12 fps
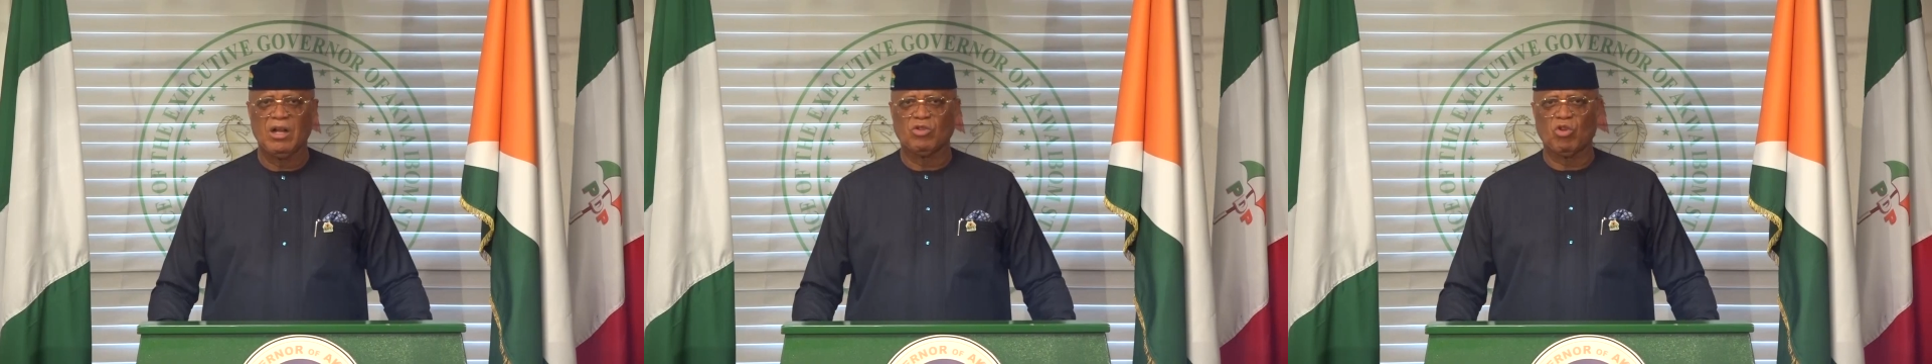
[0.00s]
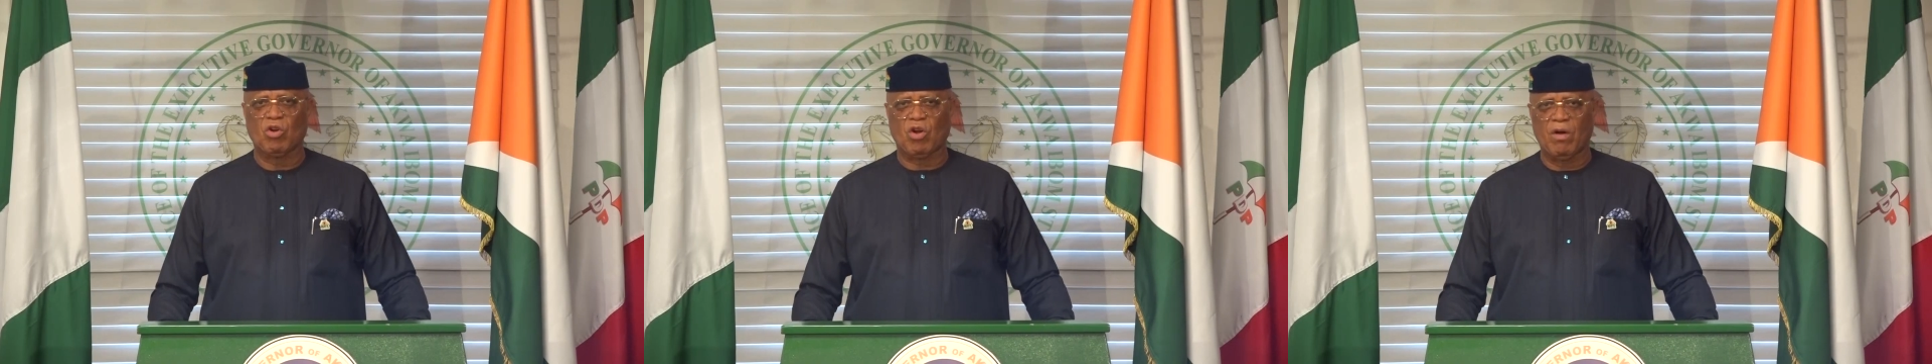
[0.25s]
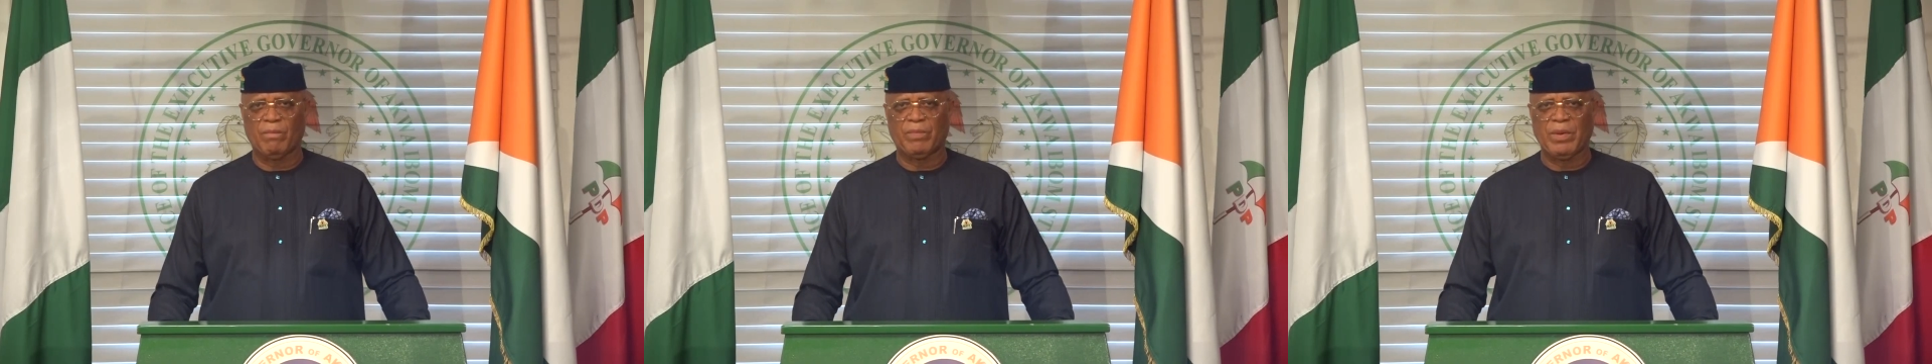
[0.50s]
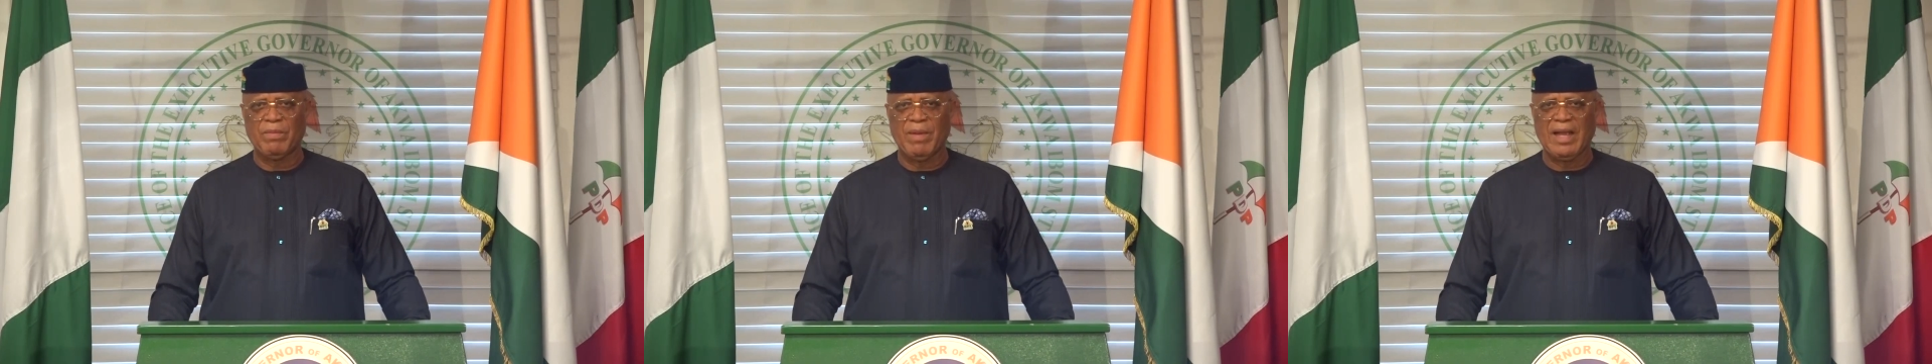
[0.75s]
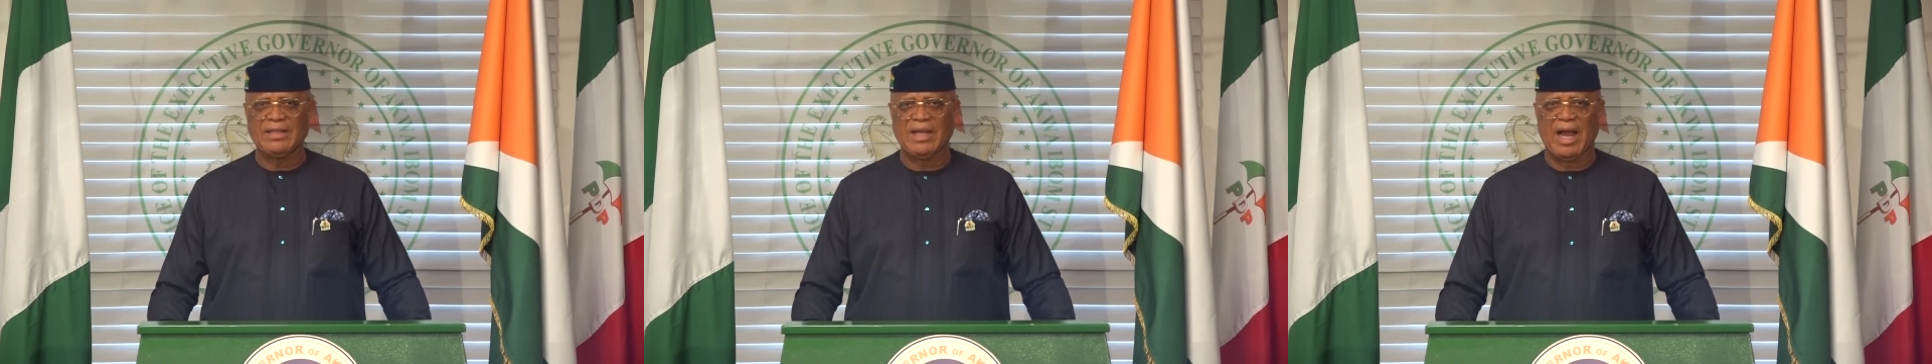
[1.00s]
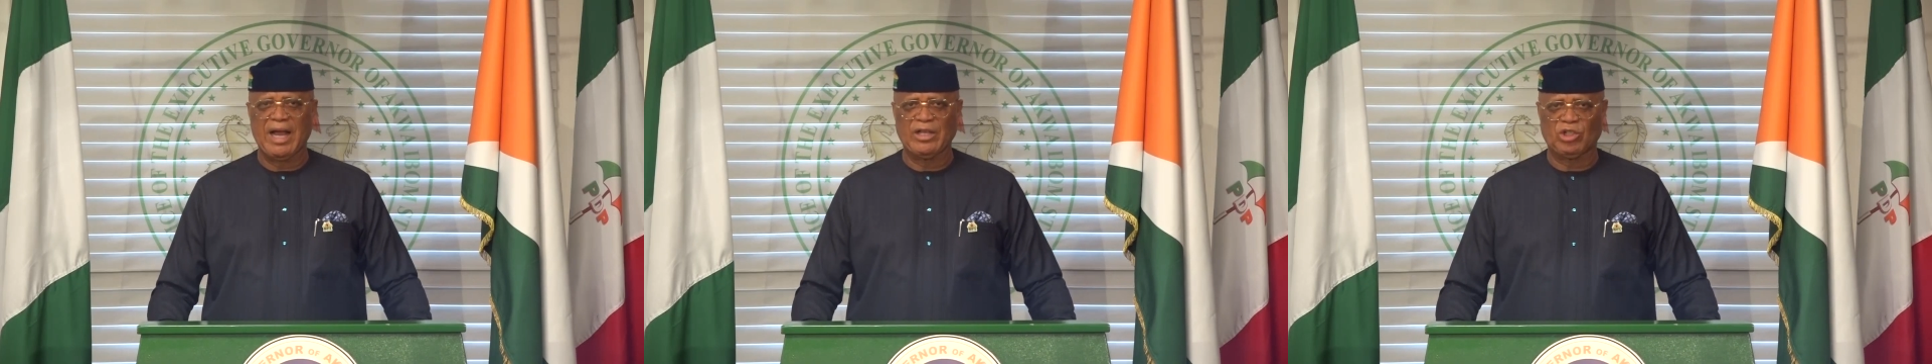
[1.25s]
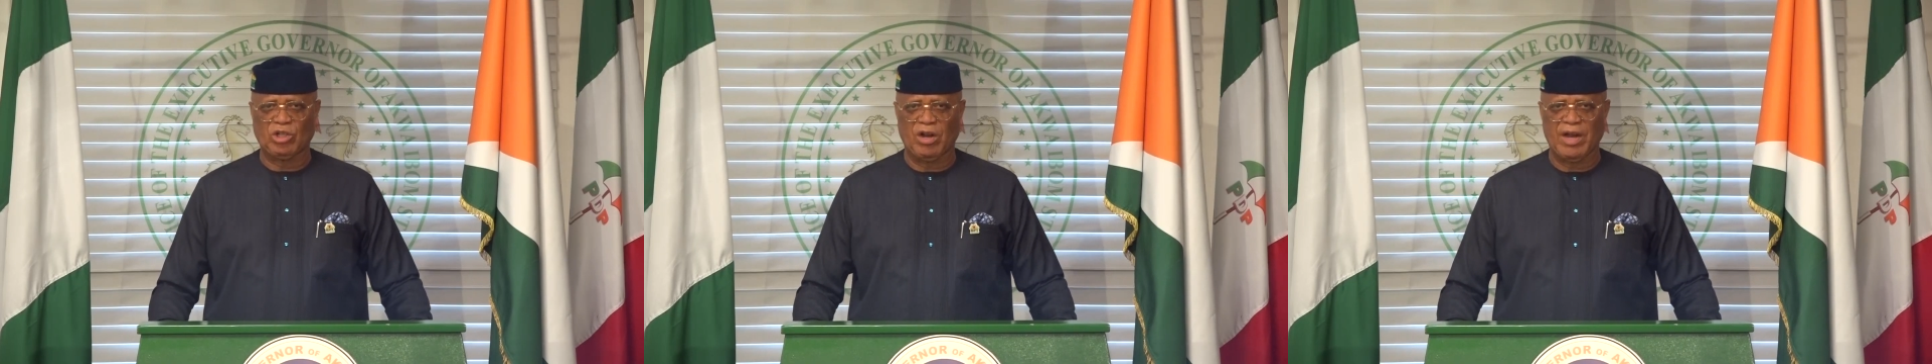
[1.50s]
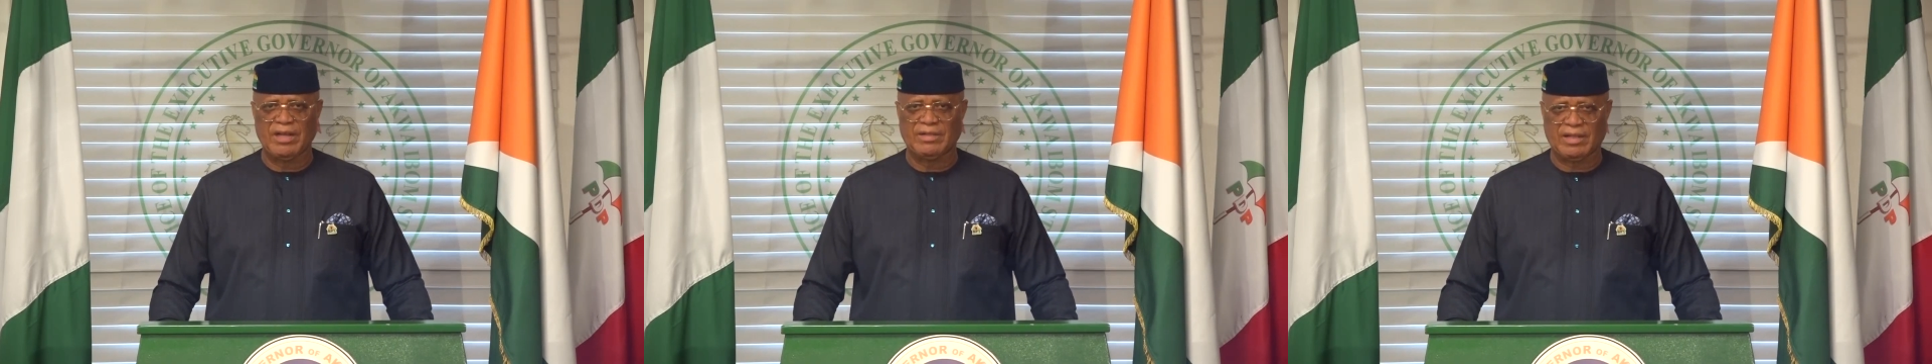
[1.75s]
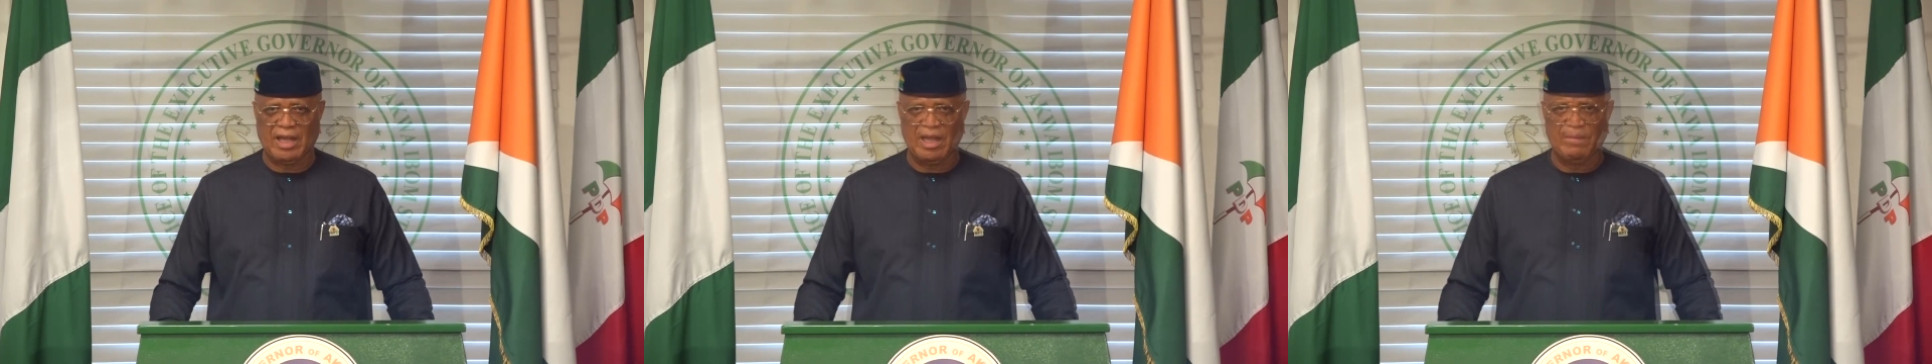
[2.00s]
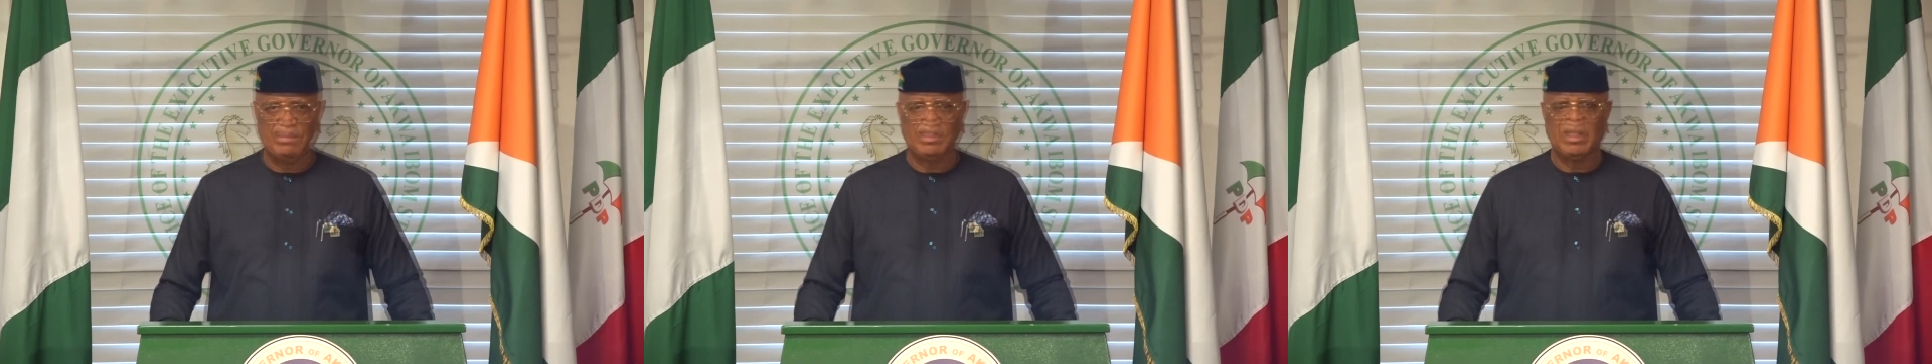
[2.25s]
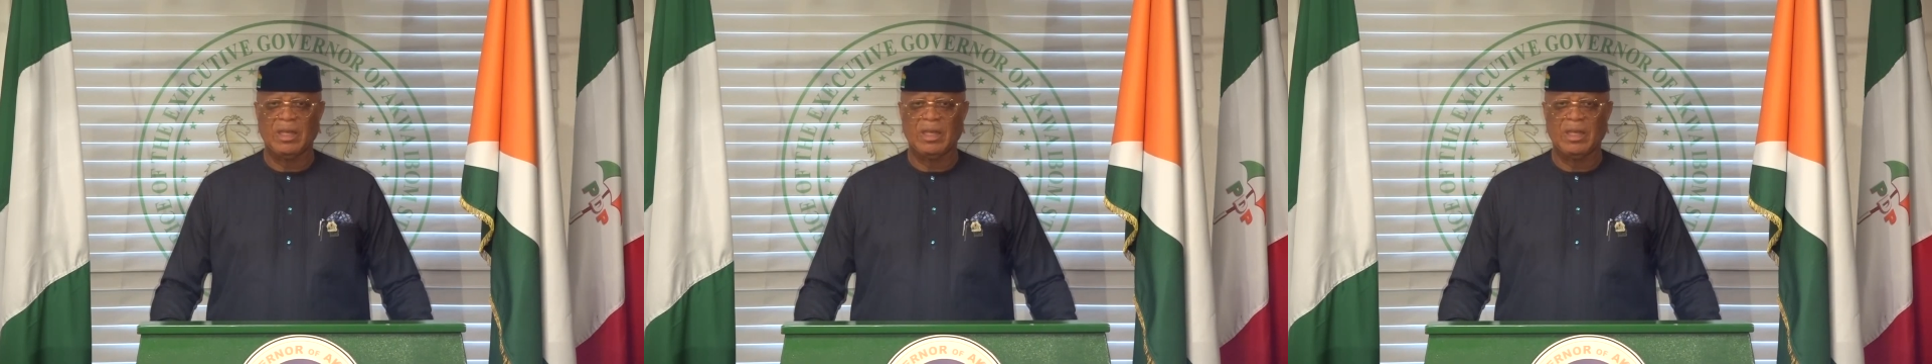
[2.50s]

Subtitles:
to complement our insurance scheme.